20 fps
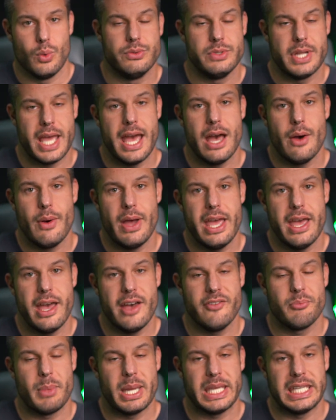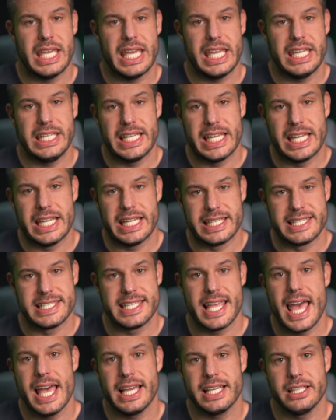Now I have my gain at
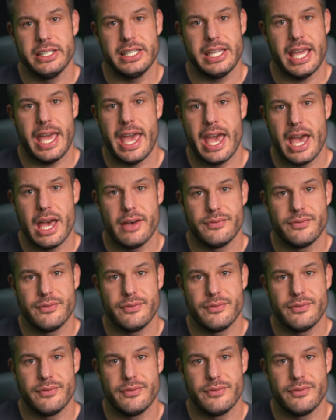exactly half